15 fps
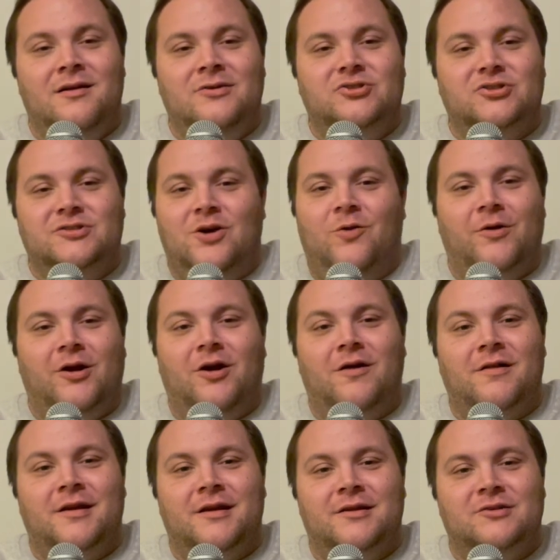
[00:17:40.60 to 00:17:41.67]
just going
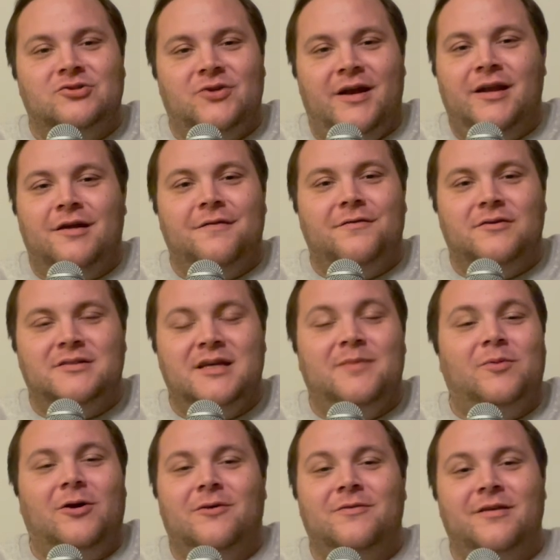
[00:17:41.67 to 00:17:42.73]
all in and trading for
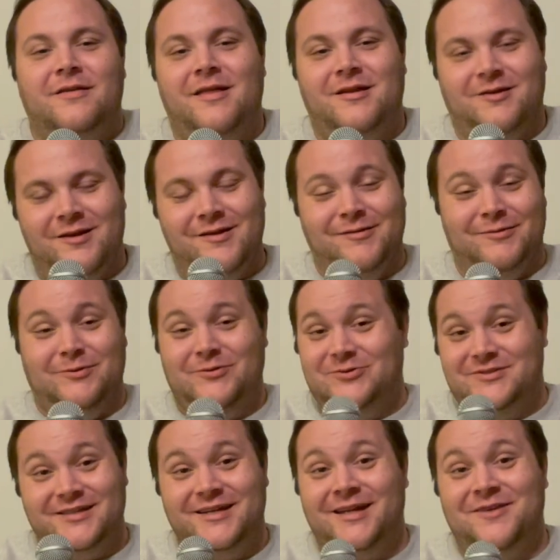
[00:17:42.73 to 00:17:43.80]
Depot and then
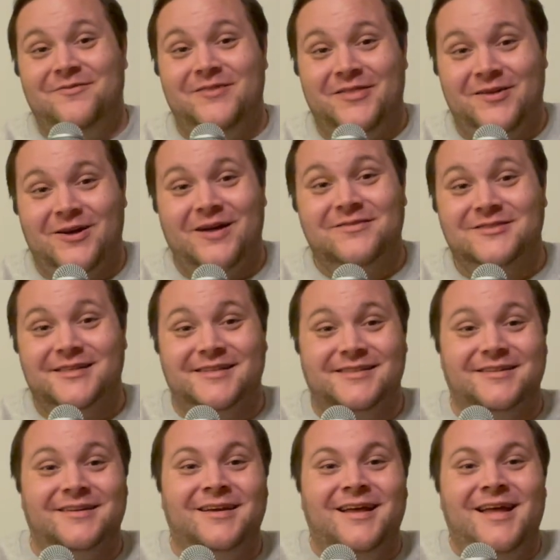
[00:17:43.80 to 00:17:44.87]
losing him in the
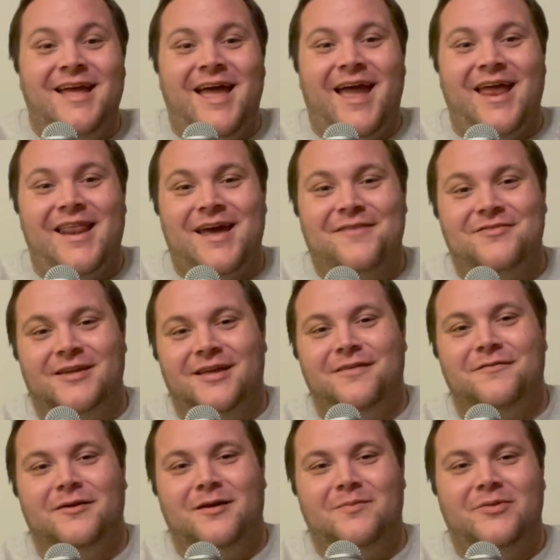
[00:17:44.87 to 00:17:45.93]
offseason and having
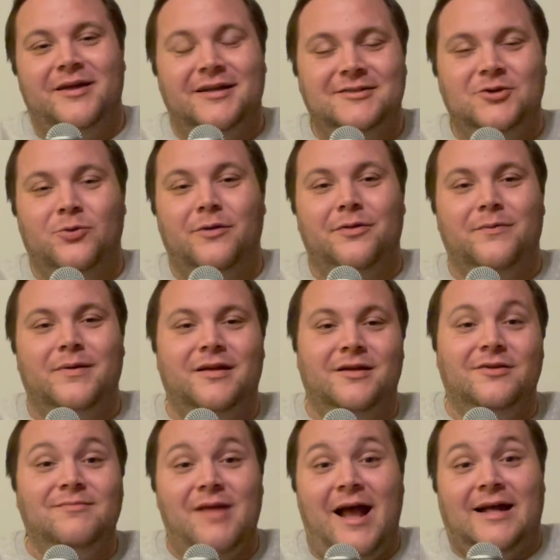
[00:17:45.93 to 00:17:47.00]
given up like 2 or 3
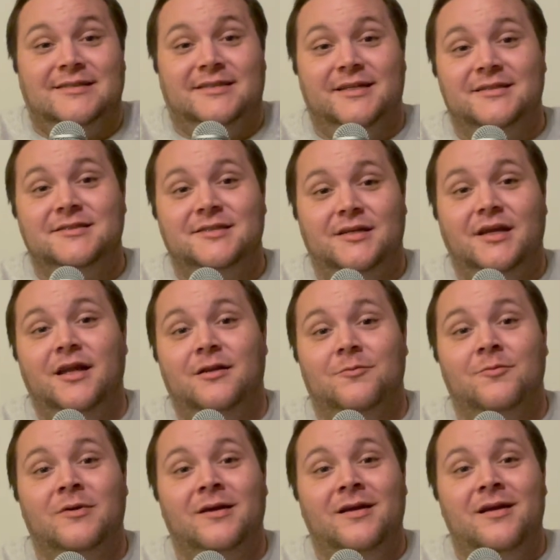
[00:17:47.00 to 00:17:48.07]
assets to get
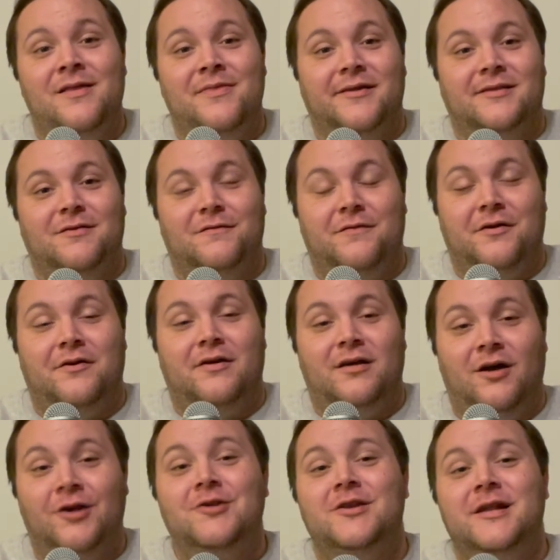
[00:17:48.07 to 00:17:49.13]
him. That's a very
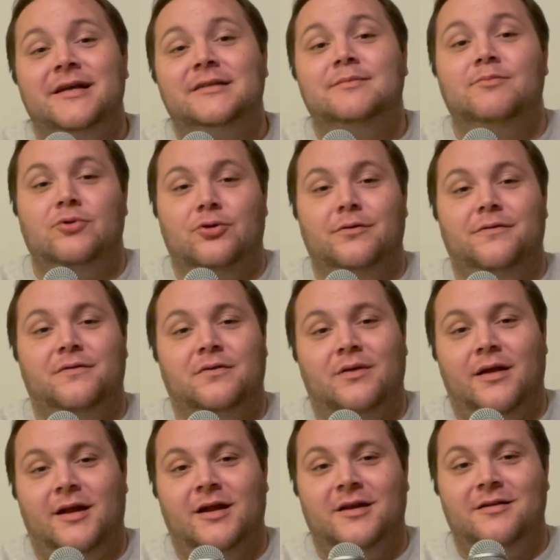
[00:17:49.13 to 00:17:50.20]
un-Knicks move,
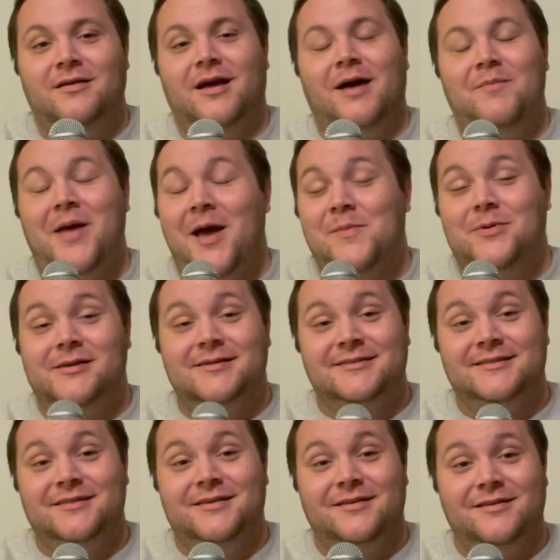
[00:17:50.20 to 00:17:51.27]
and I'm happy to
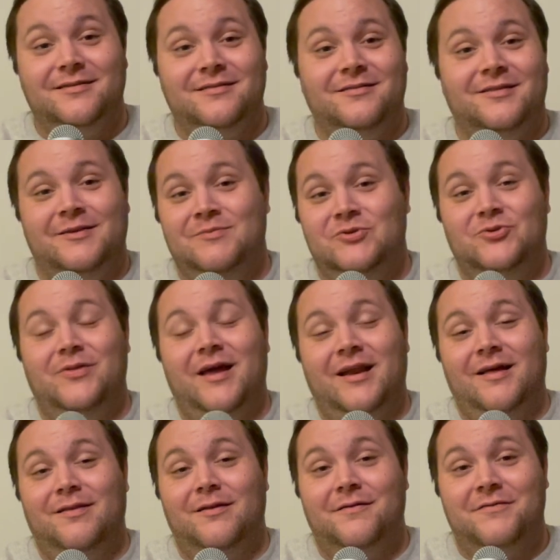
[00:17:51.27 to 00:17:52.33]
see them do that.
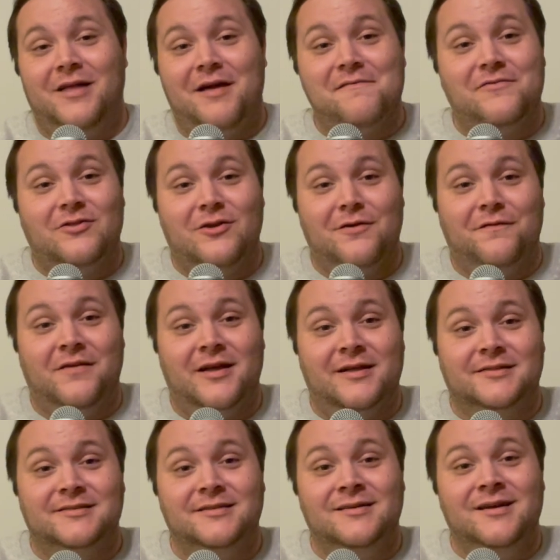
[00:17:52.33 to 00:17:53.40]
I love that for their
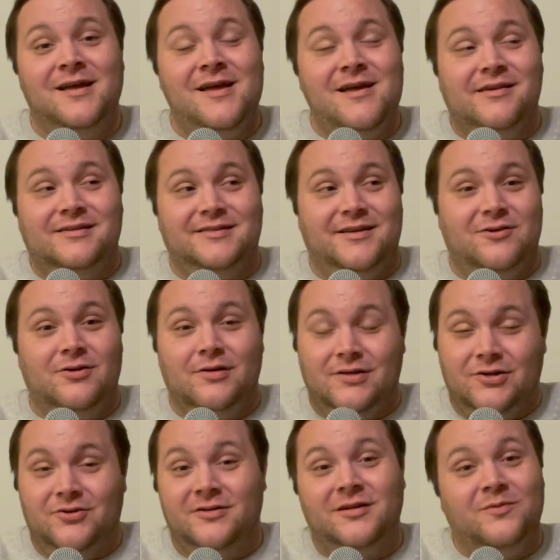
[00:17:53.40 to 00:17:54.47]
fans because they are a
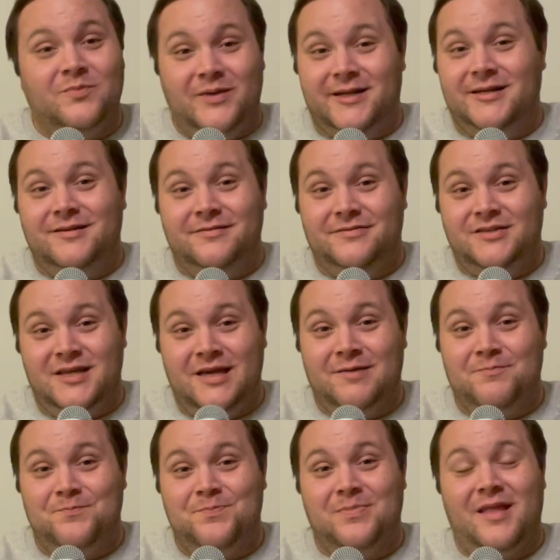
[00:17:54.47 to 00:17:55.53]
good competitive
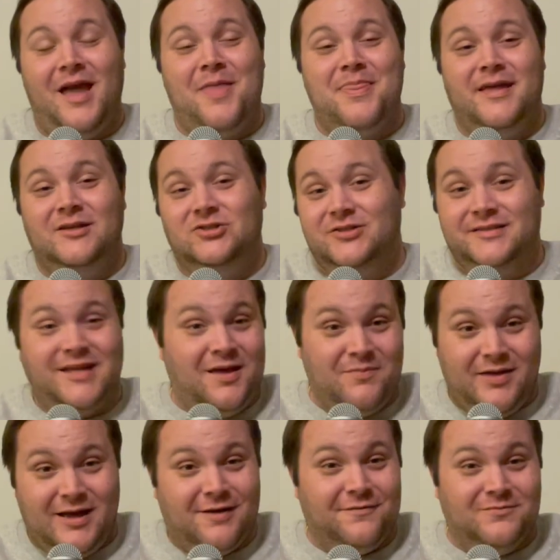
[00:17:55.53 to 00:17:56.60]
team, and they just came
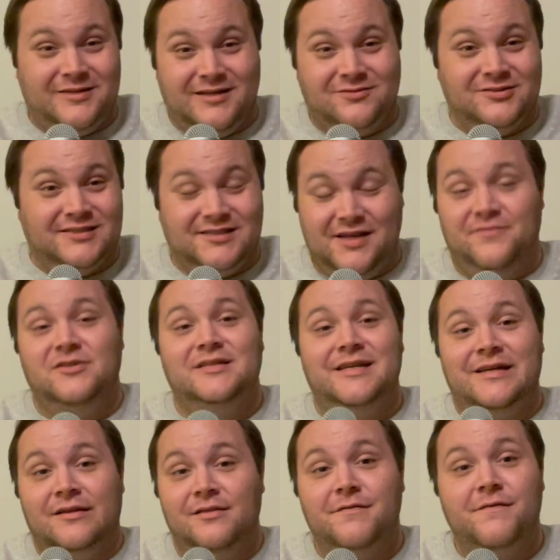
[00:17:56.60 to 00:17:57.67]
back from down
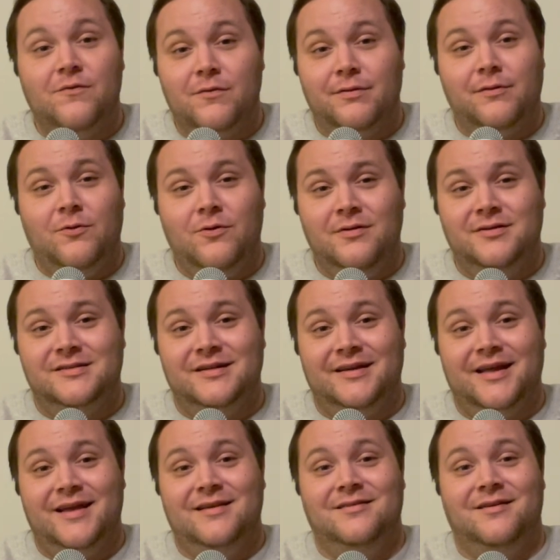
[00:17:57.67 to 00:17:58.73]
17 in the fourth quarter
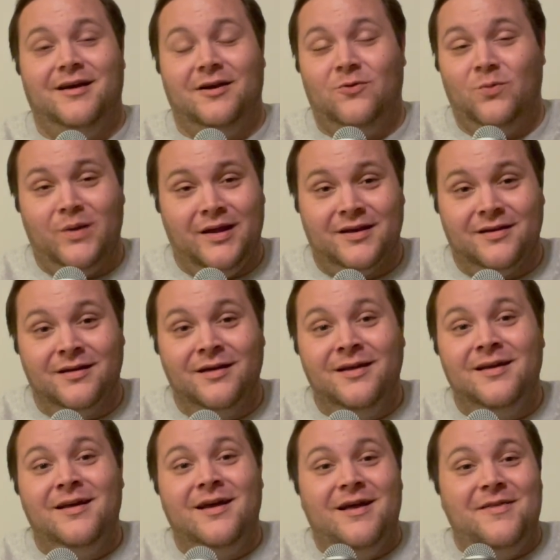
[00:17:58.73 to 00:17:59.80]
tonight and got a win.
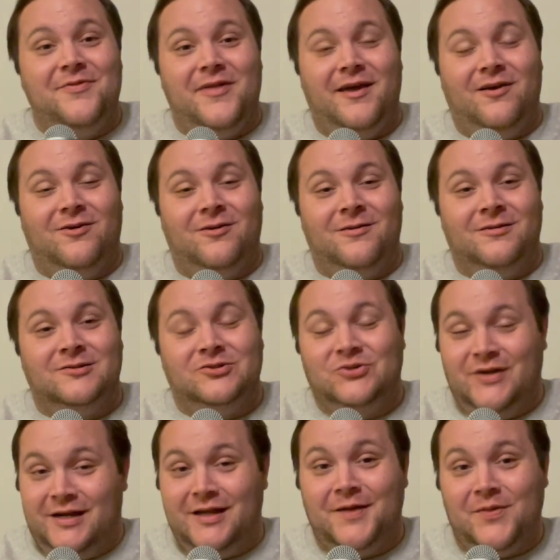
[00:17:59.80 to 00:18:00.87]
They are
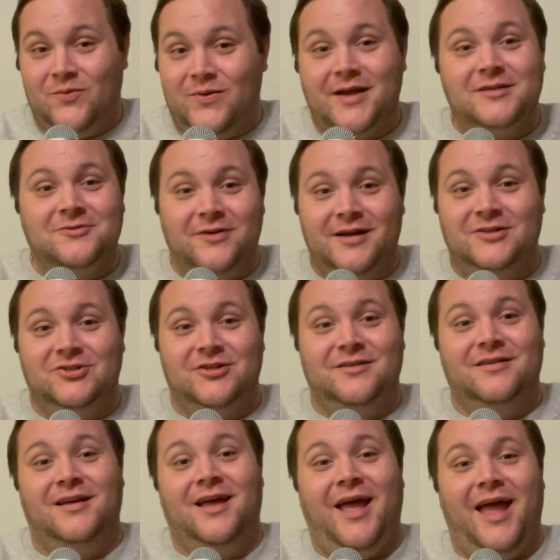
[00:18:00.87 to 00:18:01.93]
trending in the right direction,
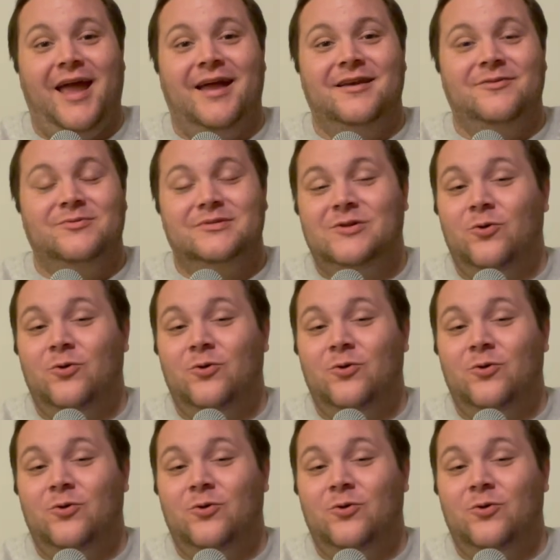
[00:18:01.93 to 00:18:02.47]
and it was